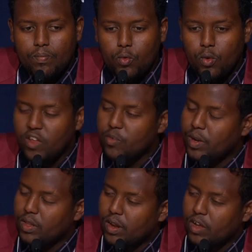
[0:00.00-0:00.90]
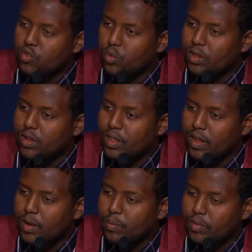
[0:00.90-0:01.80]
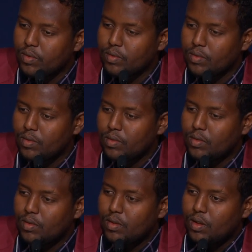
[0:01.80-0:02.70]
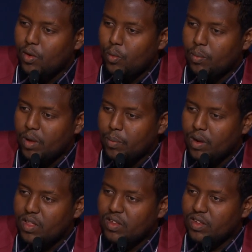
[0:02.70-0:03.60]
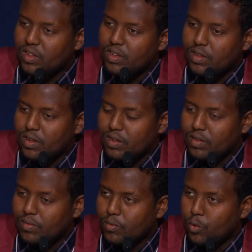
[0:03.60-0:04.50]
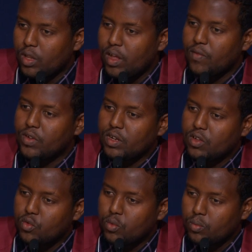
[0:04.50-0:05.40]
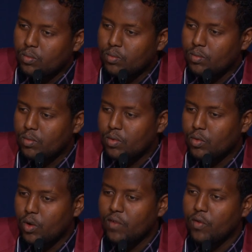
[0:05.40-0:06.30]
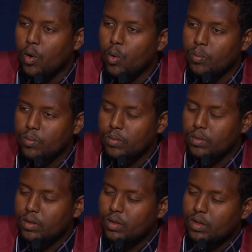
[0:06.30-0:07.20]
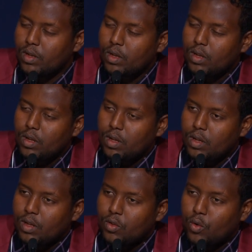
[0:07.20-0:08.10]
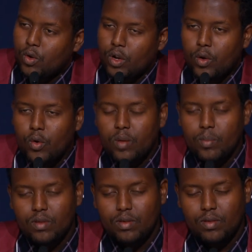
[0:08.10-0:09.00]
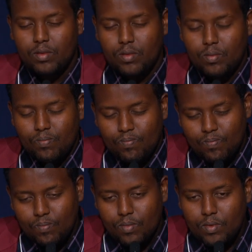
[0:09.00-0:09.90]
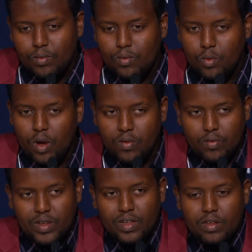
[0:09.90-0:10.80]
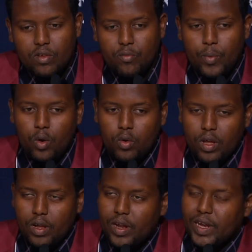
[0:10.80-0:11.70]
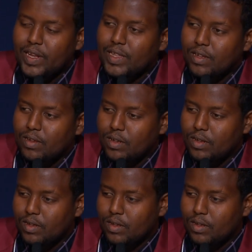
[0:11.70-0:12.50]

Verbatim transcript: Will I spend the next twenty in the camp? Will my brothers and sisters, will they have a chance to, to have a home, to own a document, to have a sense of belonging and identity?